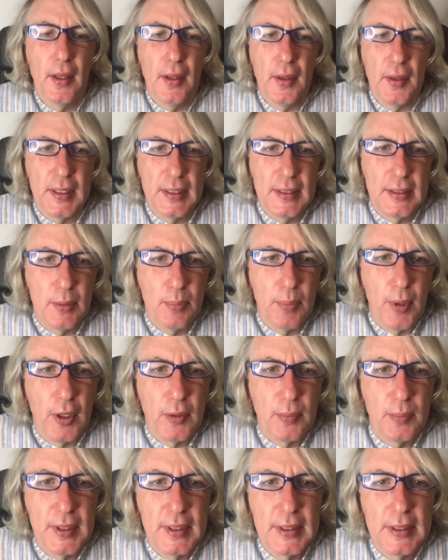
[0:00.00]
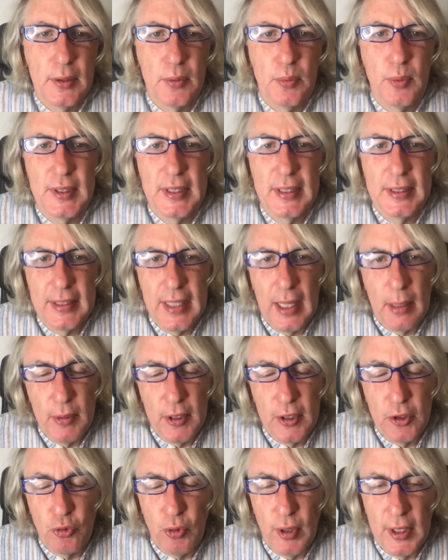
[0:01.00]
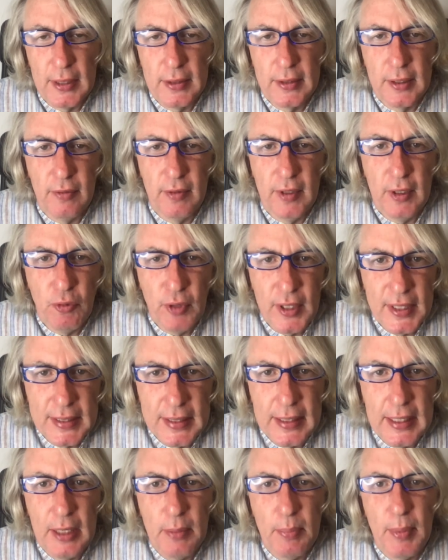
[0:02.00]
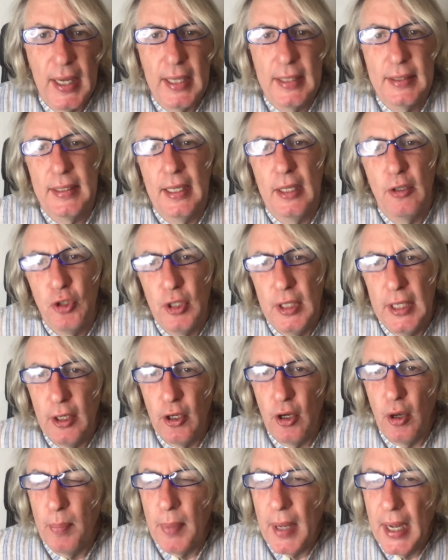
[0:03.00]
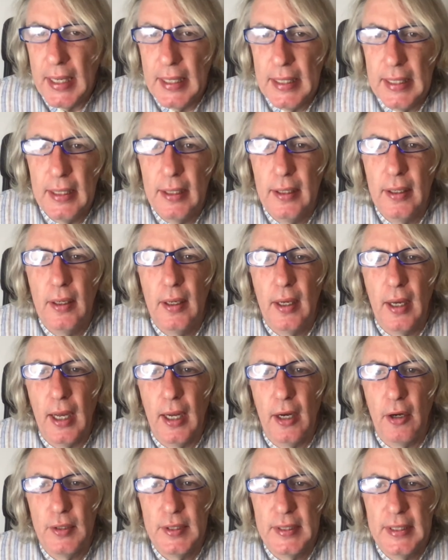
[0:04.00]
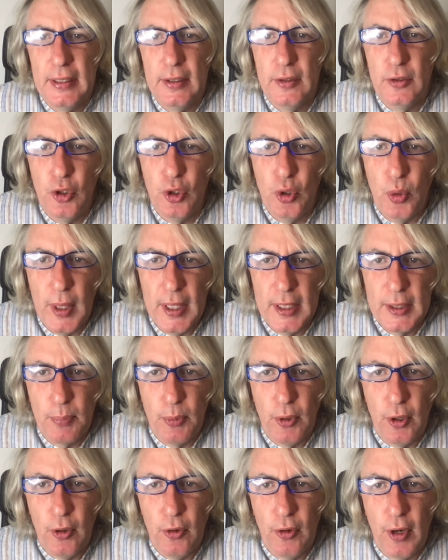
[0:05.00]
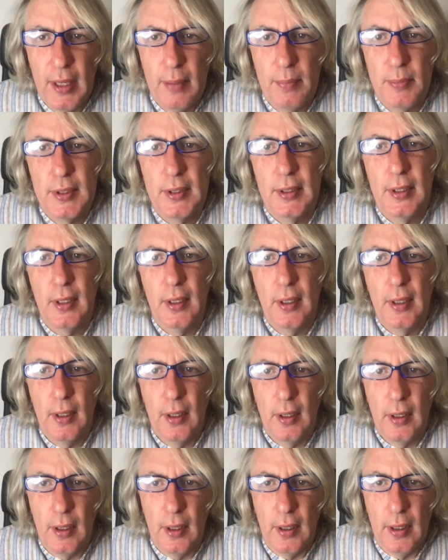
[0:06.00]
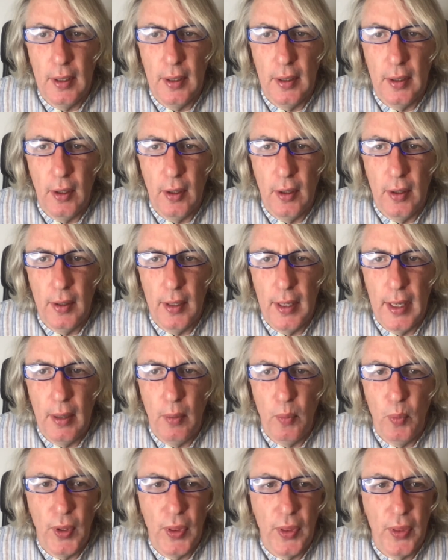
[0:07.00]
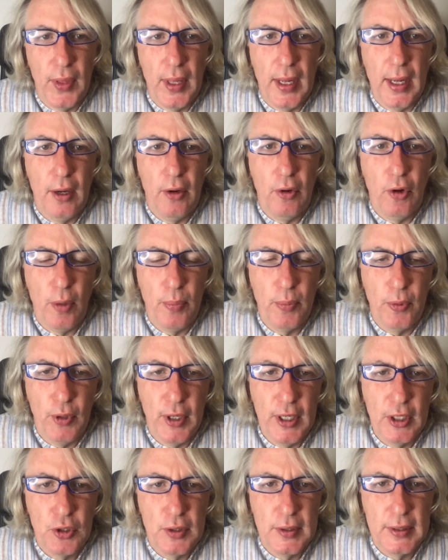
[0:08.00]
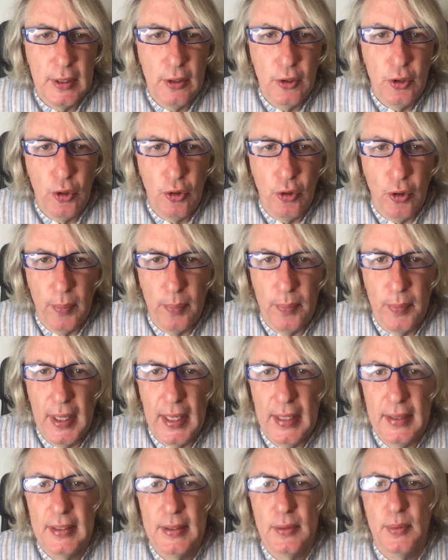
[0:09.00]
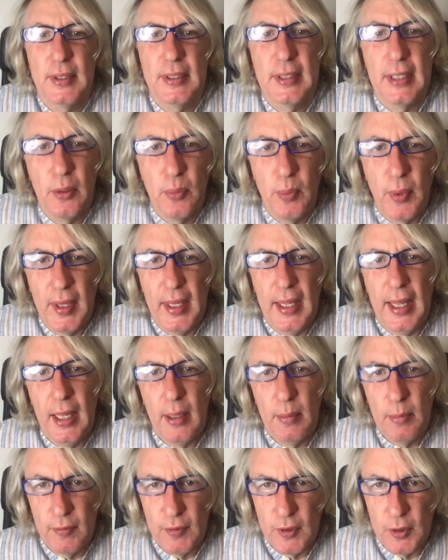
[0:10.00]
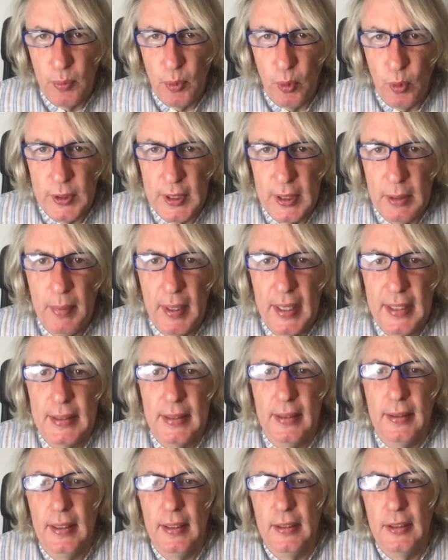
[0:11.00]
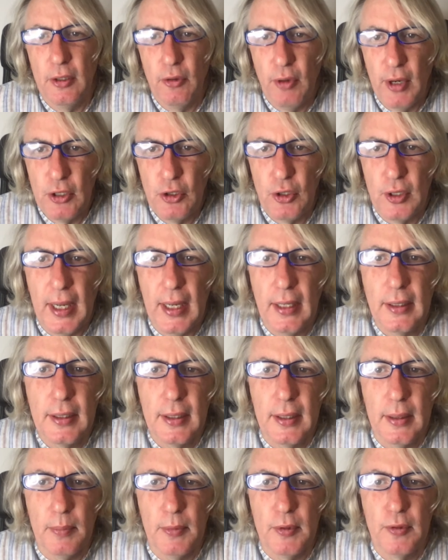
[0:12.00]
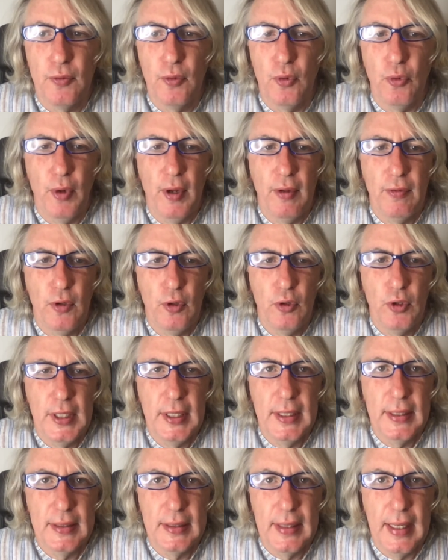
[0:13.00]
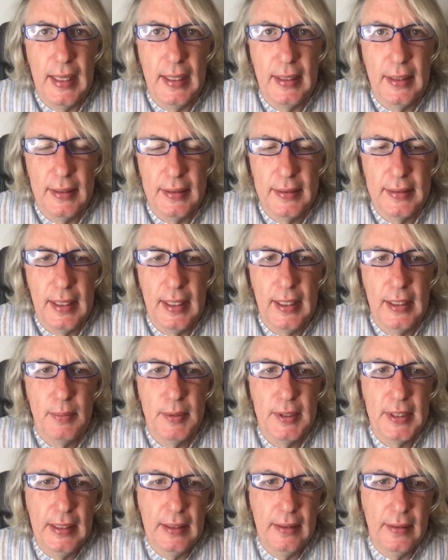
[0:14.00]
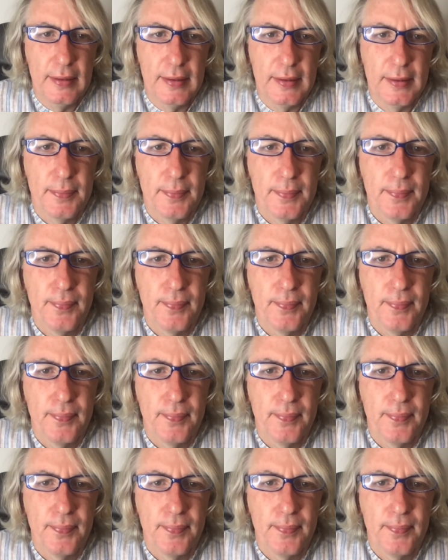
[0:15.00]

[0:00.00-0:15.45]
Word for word: This department was established relatively recently by essentially combining IRC's US programs uh, with our operations in Europe, and this was done with the aim of supporting better integration outcomes for refugees and asylum seekers.